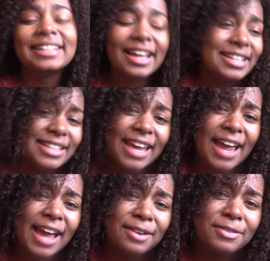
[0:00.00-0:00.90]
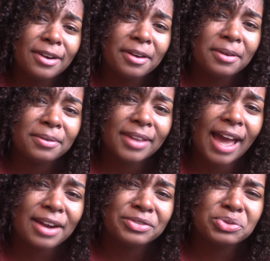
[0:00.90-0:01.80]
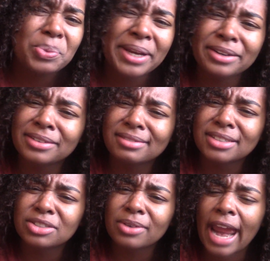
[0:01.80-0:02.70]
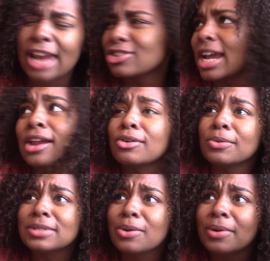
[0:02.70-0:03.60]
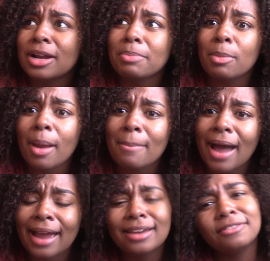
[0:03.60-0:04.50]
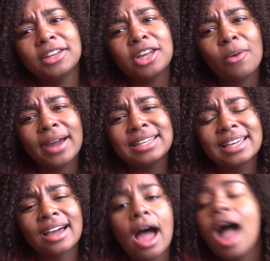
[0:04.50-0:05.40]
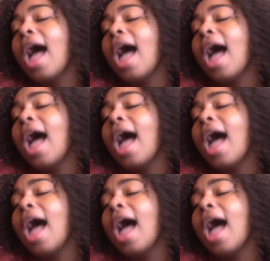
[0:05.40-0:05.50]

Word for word: And today I had a very kind of weird, strange, I don't know what's going up in my mind video idea.